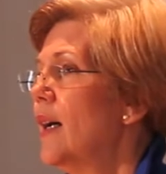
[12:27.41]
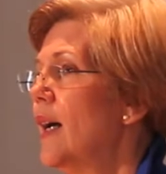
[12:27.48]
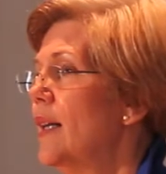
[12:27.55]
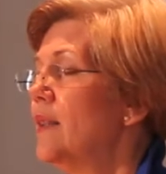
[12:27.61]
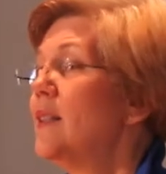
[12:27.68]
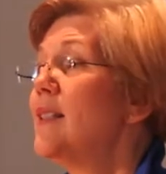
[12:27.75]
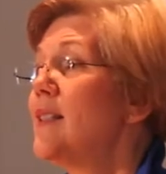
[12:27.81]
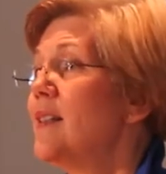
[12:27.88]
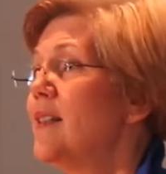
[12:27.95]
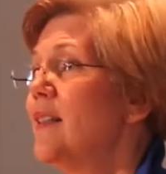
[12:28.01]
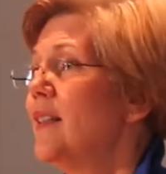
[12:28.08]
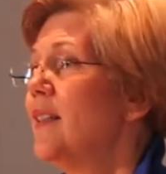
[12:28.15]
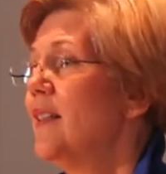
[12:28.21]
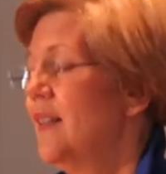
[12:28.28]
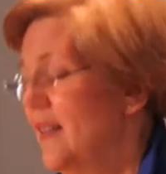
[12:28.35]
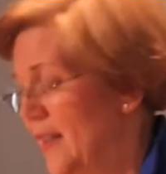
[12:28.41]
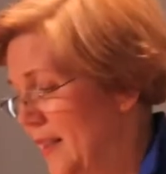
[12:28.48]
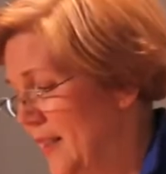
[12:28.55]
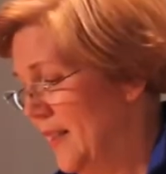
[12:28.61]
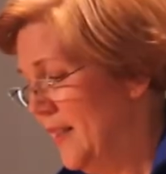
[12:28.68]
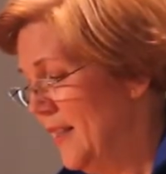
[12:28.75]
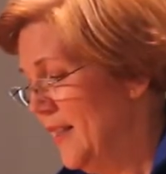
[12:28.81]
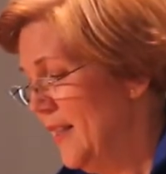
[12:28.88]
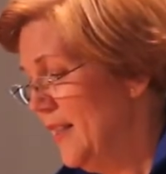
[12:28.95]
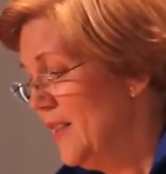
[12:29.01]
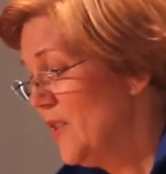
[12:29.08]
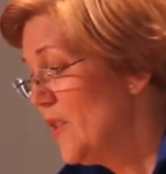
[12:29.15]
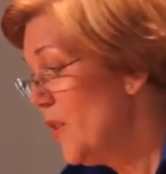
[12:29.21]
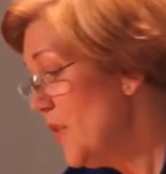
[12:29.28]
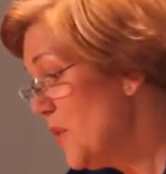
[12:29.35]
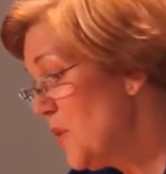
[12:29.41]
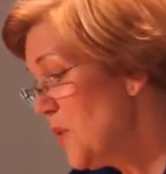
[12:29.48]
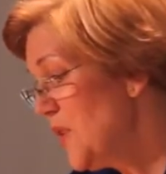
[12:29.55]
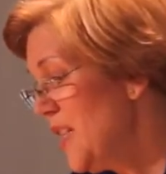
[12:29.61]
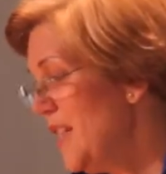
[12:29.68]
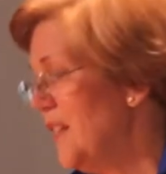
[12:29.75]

I listened. So this was